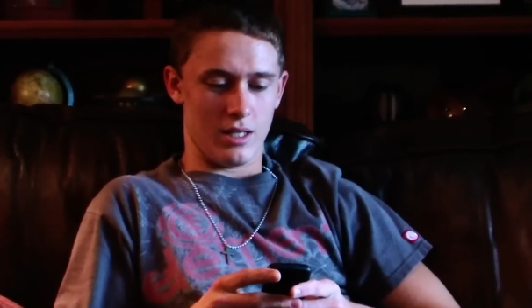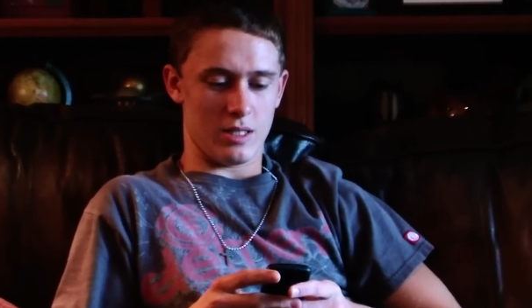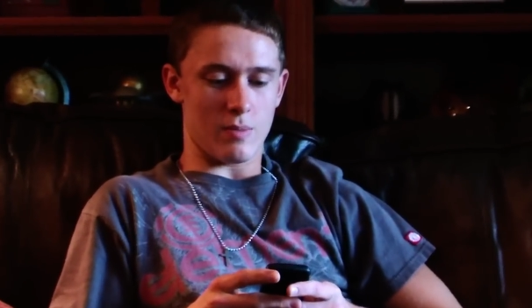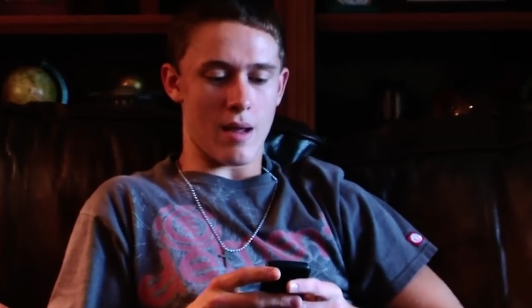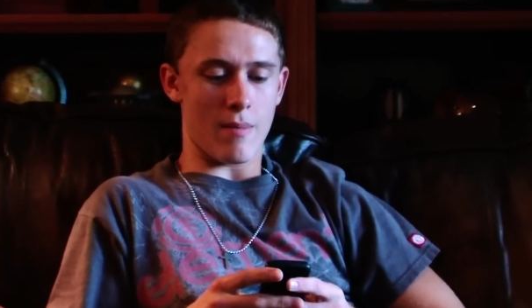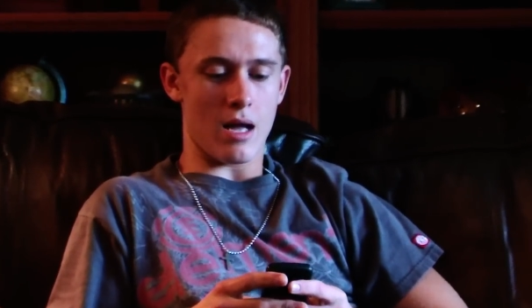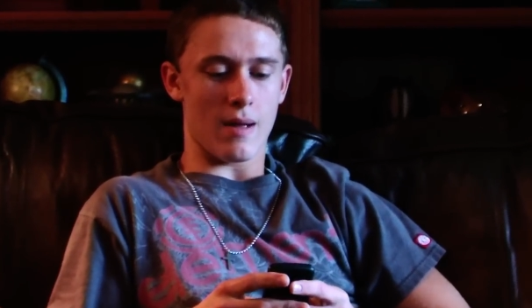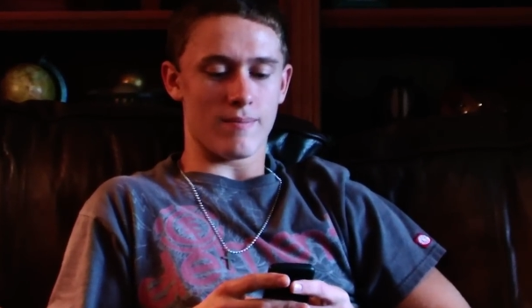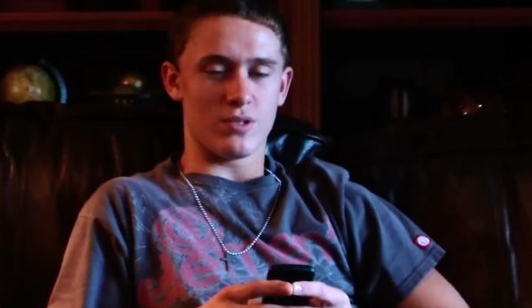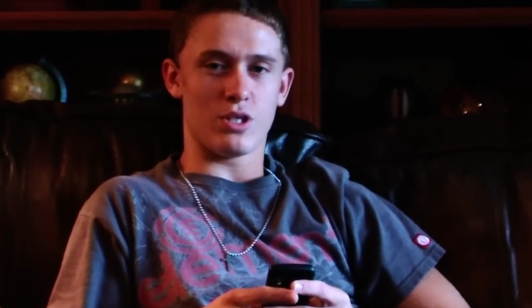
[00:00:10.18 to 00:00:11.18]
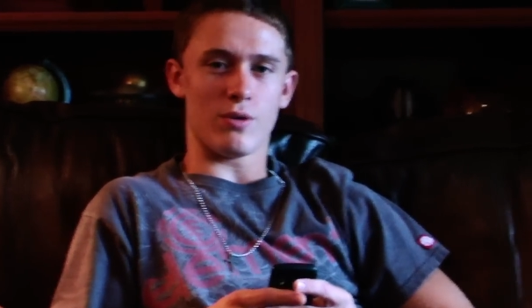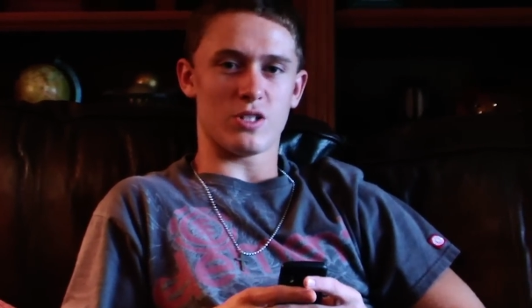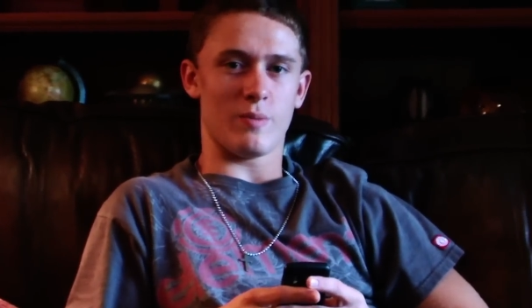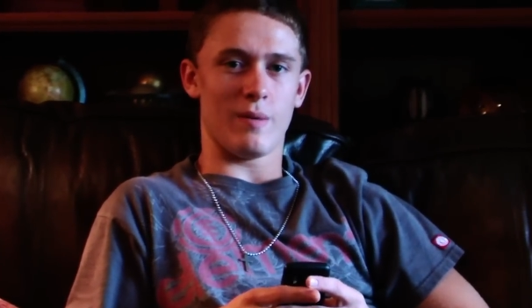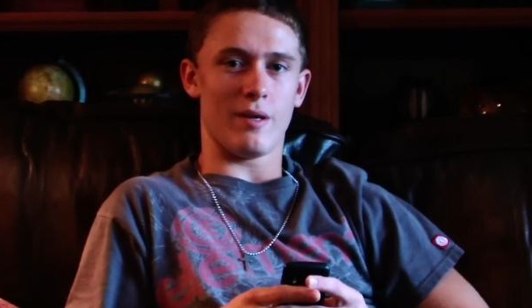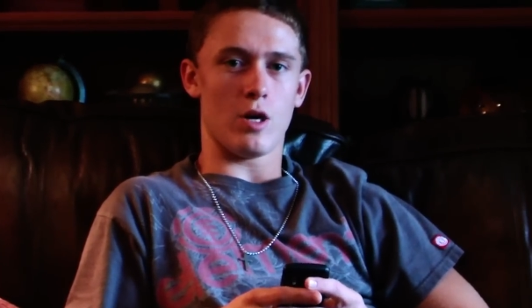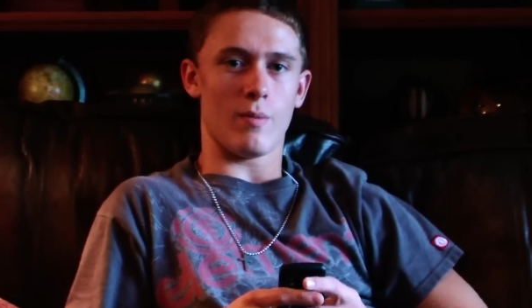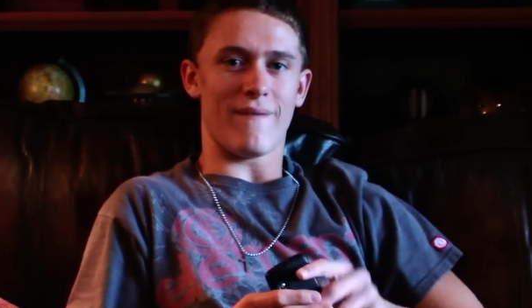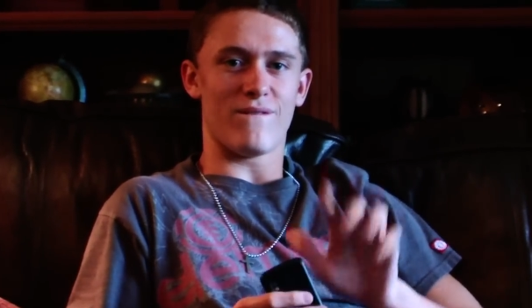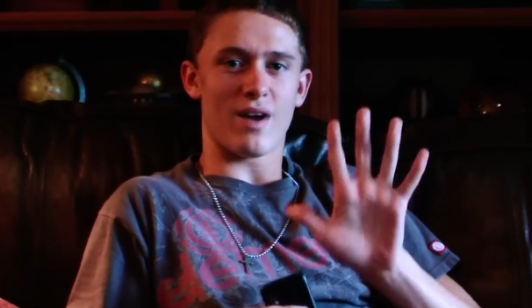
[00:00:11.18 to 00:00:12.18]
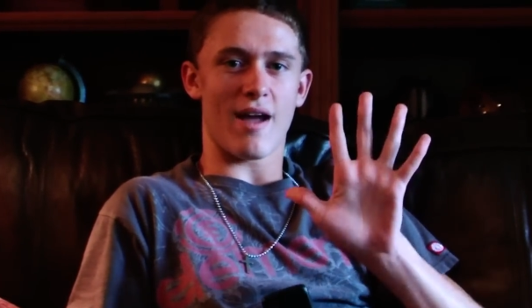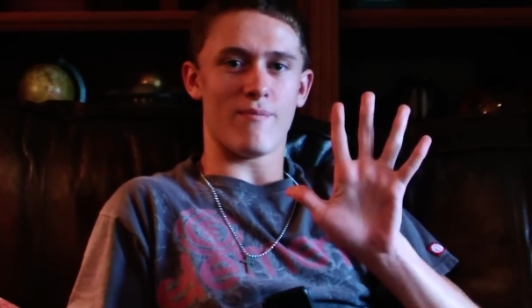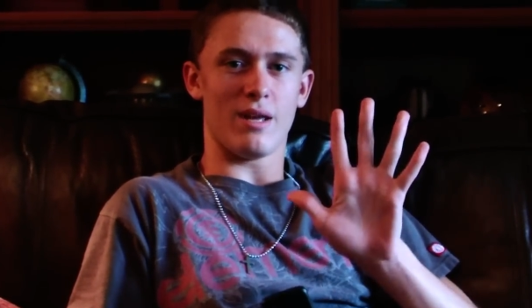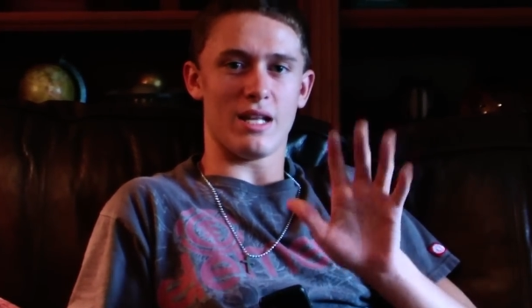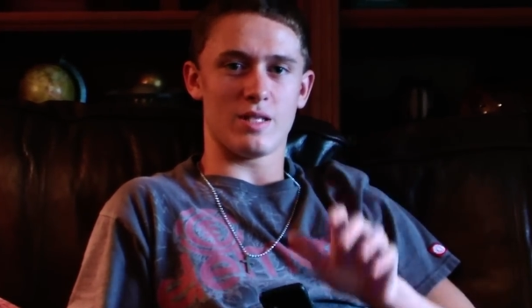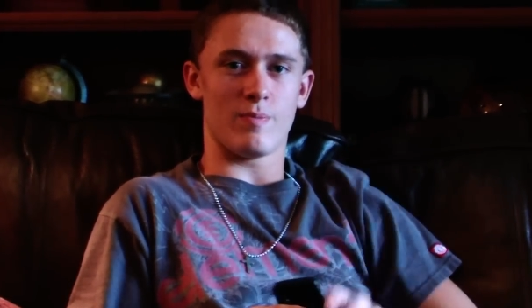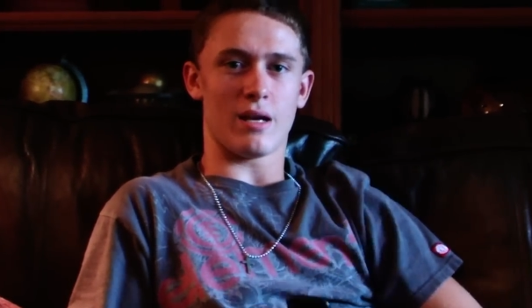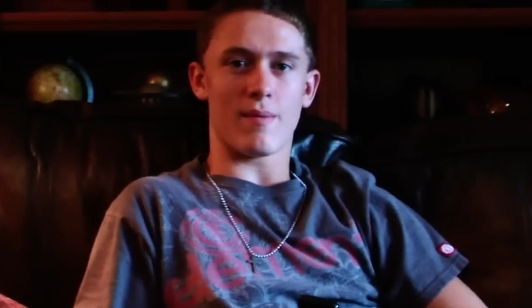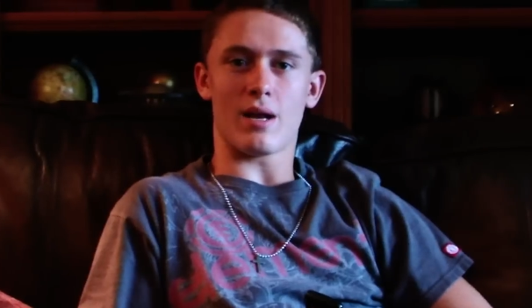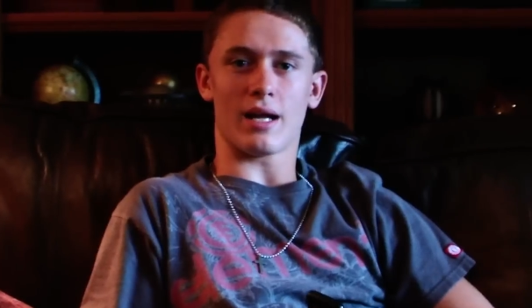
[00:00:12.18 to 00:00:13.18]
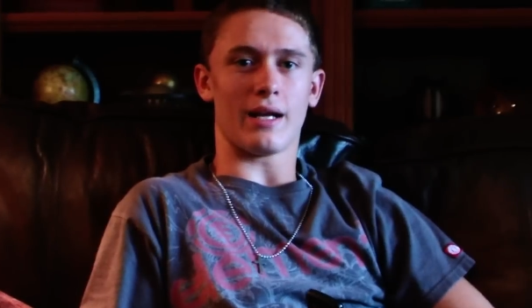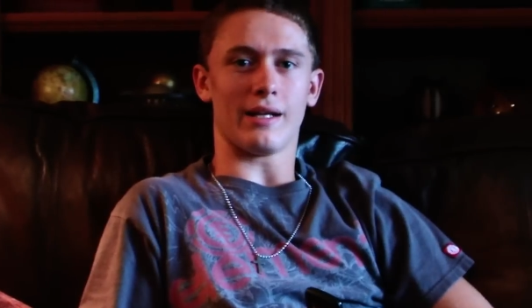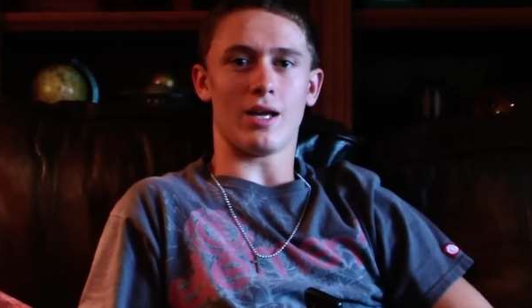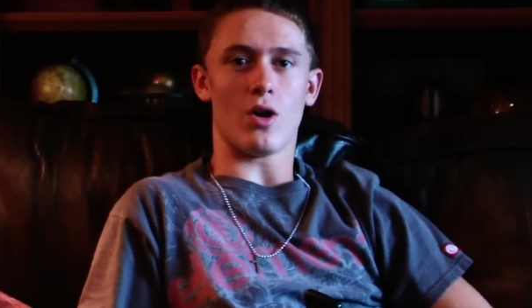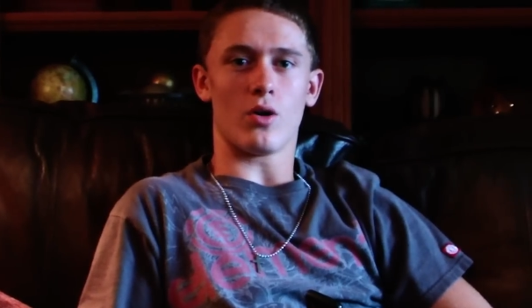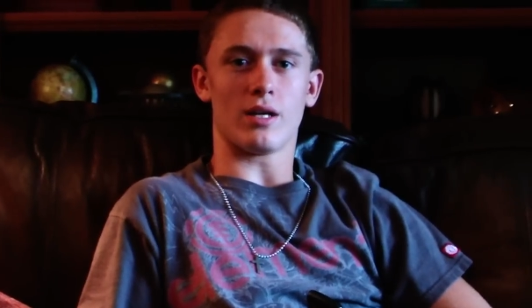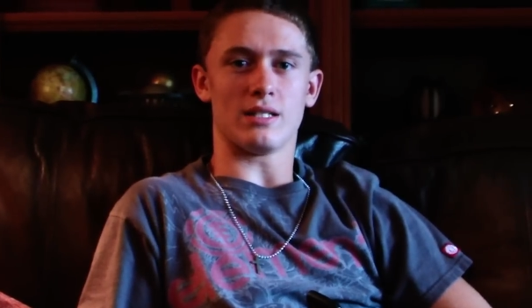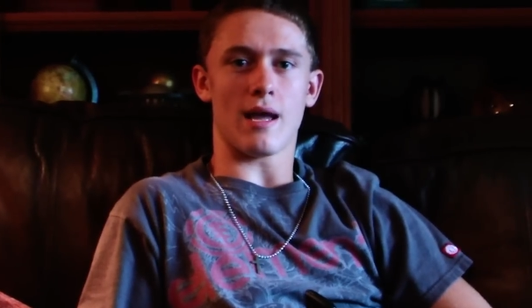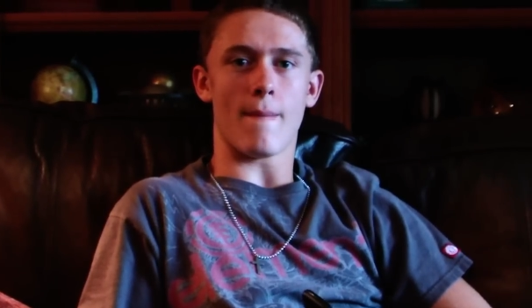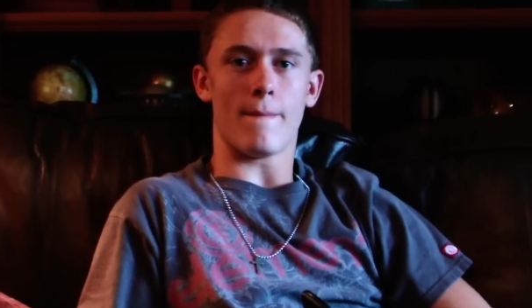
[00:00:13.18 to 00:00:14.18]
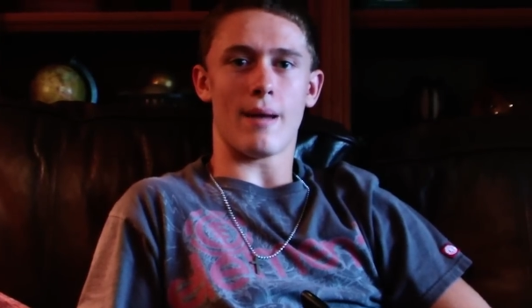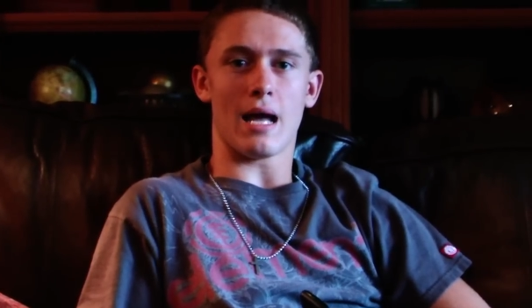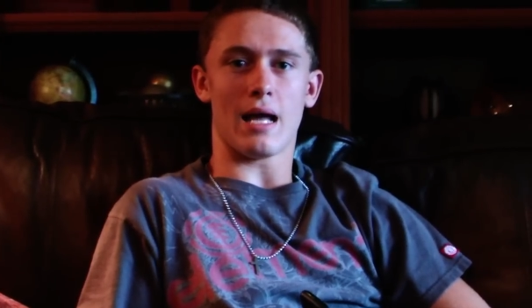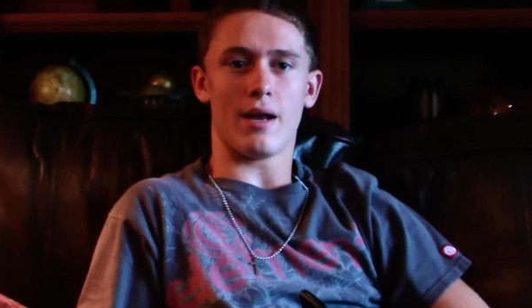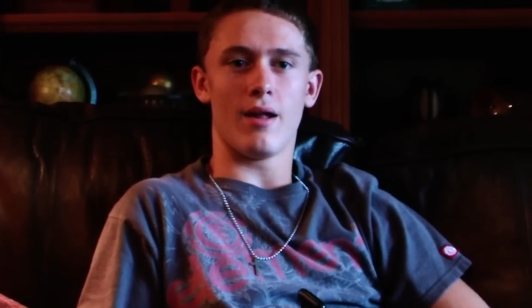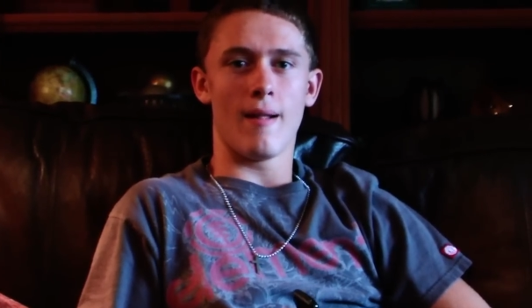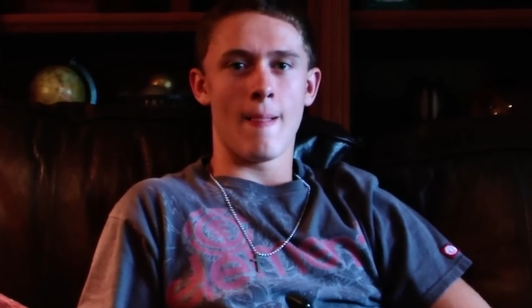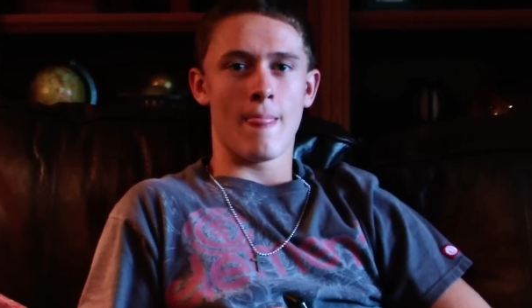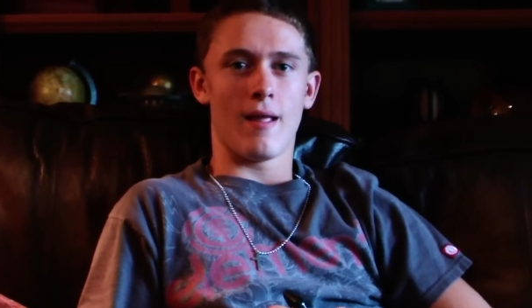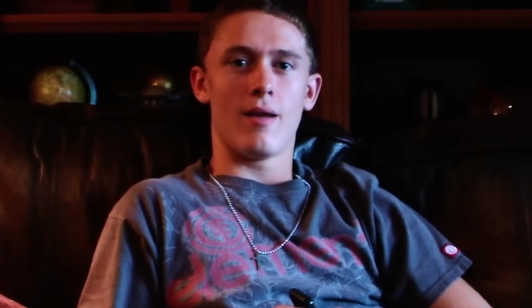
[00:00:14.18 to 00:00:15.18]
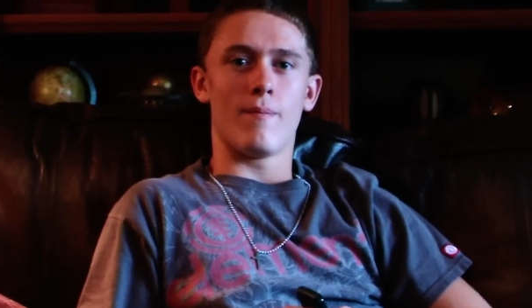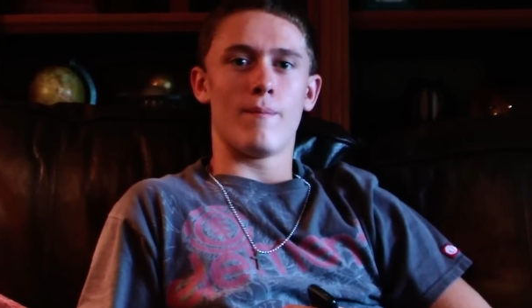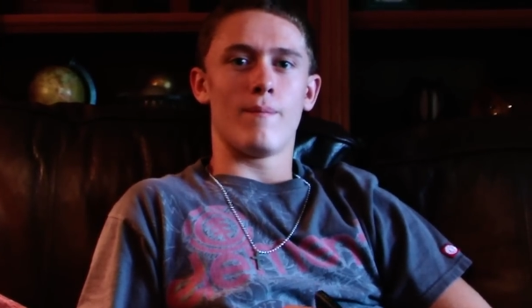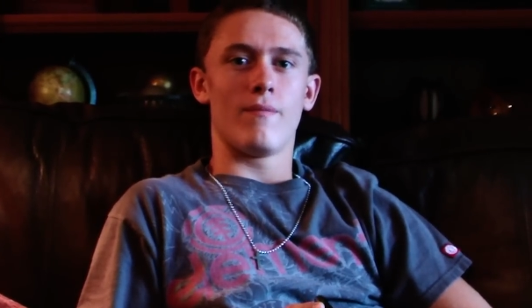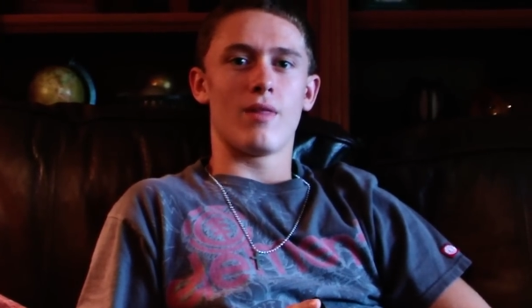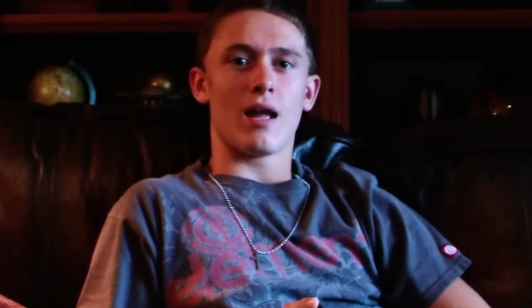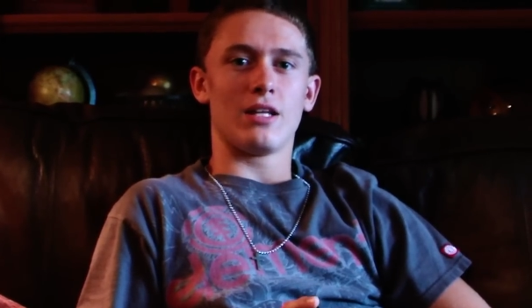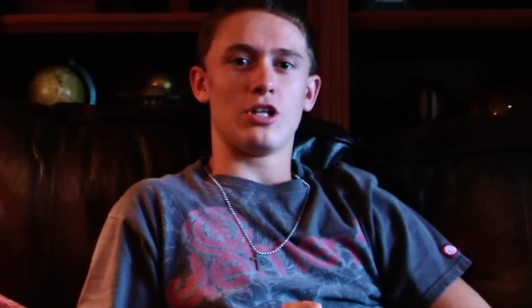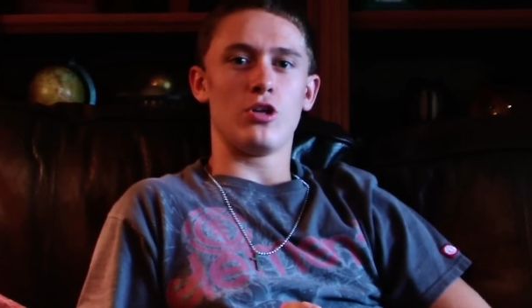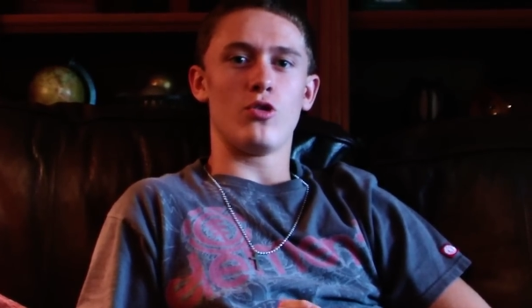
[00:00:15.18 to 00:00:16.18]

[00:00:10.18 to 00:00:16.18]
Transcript: It's my mom. She wants me to be home in five minutes, but I'm not gonna go because I'm bad.